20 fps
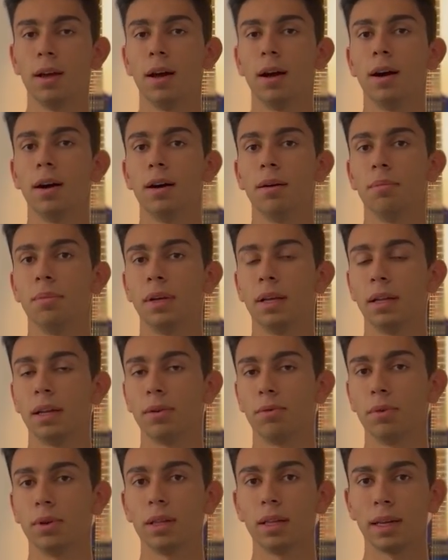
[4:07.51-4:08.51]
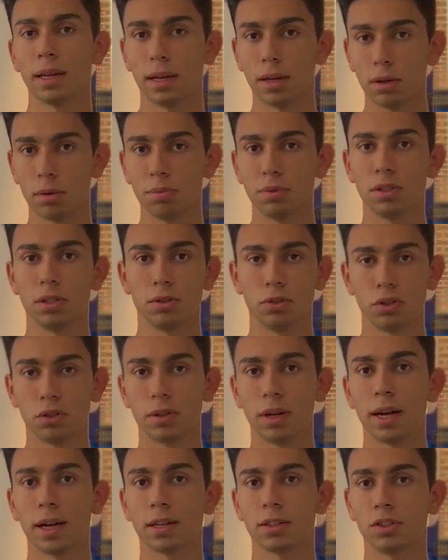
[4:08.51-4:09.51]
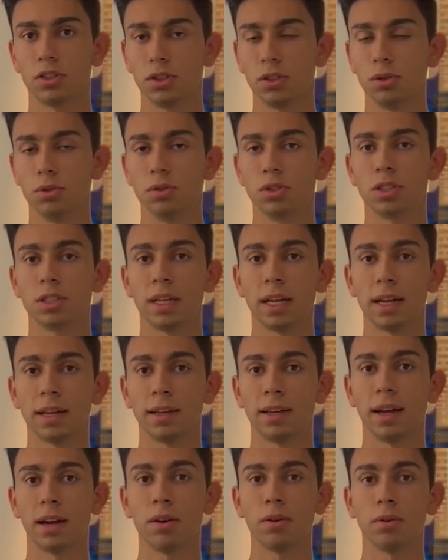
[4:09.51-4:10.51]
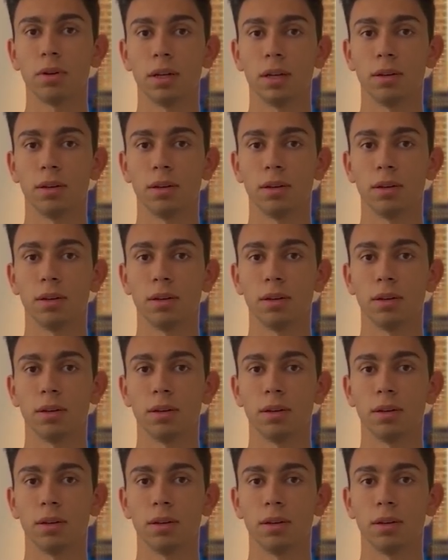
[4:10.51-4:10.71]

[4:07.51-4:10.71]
It really helps your track to stand out.